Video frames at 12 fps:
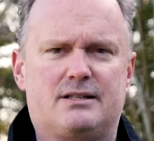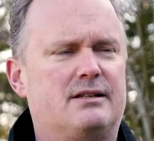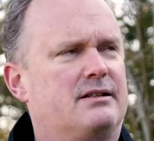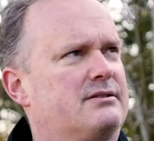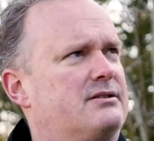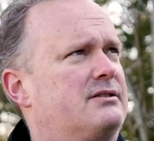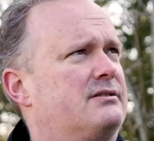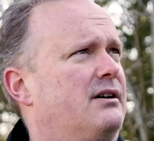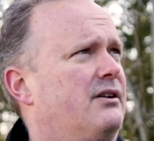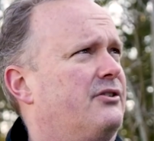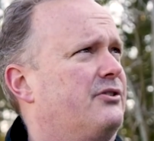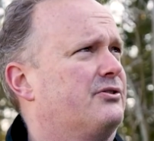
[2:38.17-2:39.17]
there's
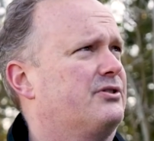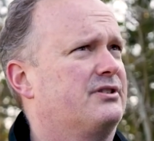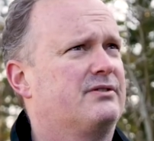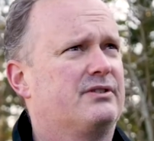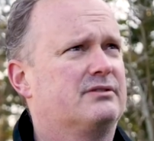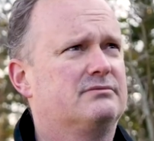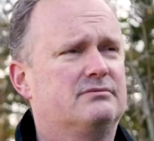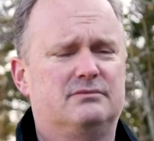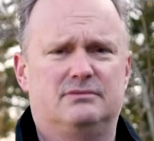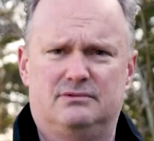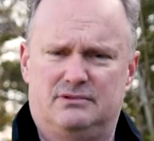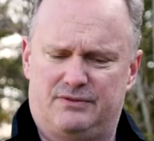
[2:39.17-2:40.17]
all sorts of different
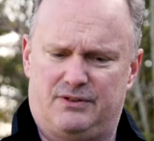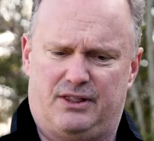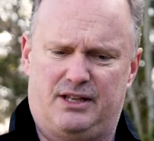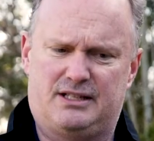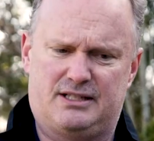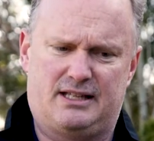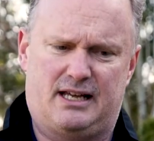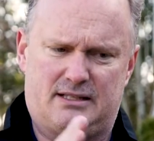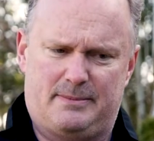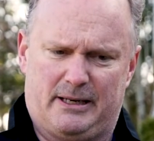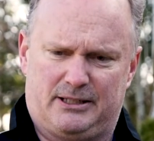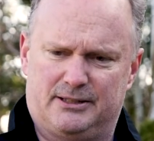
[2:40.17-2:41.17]
different things in that
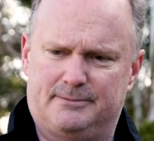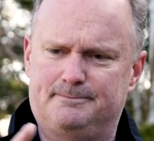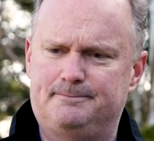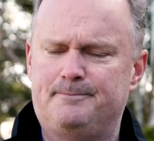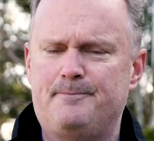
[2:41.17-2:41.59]
spectrum.